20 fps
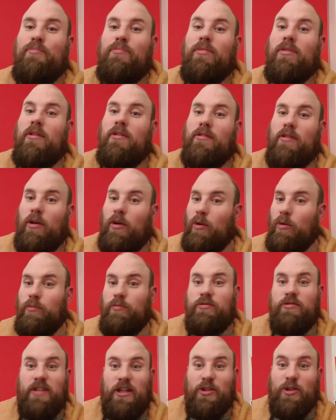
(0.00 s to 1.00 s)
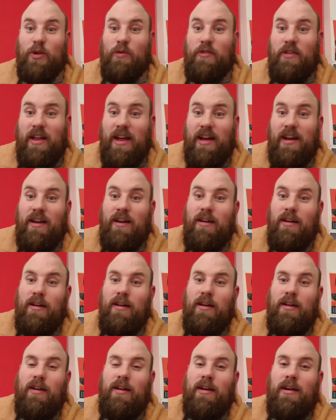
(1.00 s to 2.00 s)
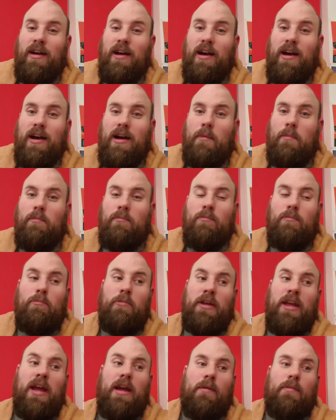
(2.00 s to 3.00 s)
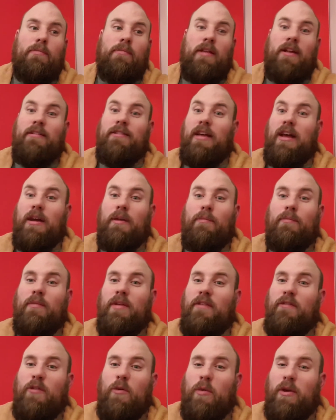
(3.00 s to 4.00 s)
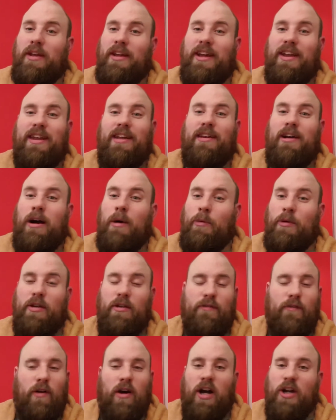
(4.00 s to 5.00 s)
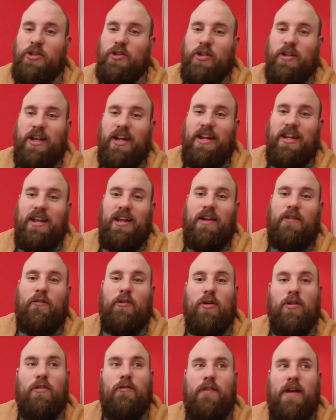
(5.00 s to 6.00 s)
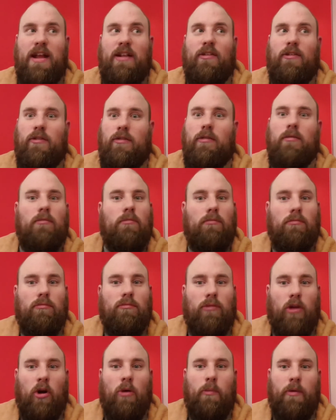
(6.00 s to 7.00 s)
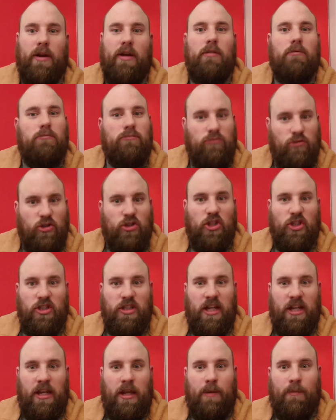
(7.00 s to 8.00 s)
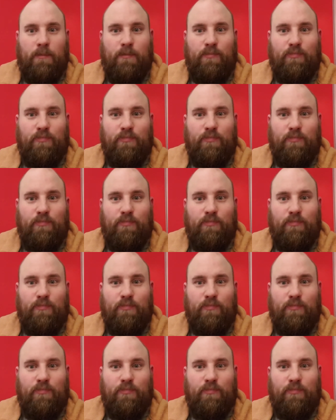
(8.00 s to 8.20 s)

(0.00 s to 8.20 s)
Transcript: So stay tuned for that. But yeah, like I said, if you want to get it, I would advise you to get it. If you're on the fence, don't be. Just get it.